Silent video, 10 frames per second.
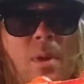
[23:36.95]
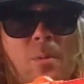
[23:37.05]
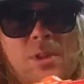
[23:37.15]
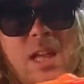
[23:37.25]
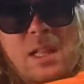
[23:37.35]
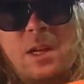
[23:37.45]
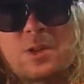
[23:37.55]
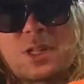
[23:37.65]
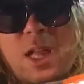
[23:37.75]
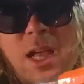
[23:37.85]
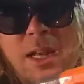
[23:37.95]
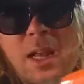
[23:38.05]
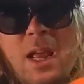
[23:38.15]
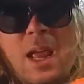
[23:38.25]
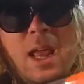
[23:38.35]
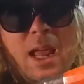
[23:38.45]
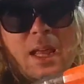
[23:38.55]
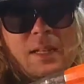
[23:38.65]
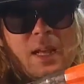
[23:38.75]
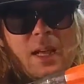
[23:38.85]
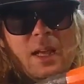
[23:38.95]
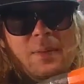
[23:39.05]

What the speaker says: a retaliator slide, and